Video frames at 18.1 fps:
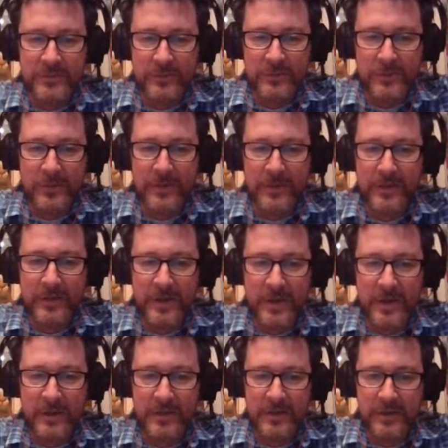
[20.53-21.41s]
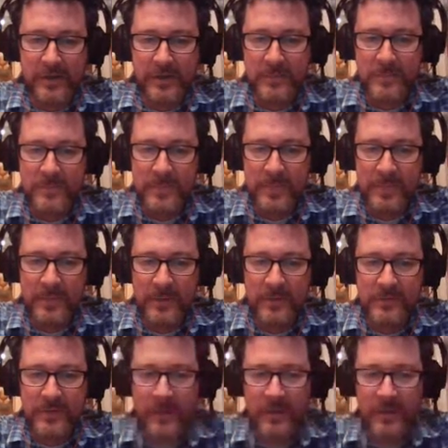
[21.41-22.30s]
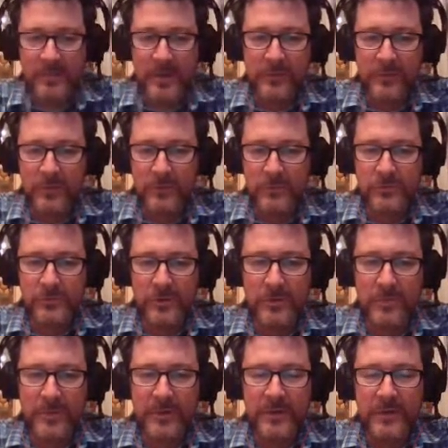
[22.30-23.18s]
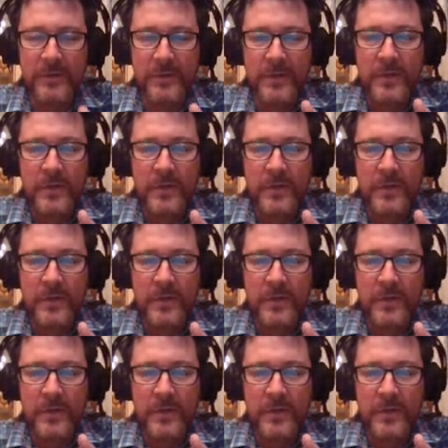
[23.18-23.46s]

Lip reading: learning.com. I'll talk about those in a minute.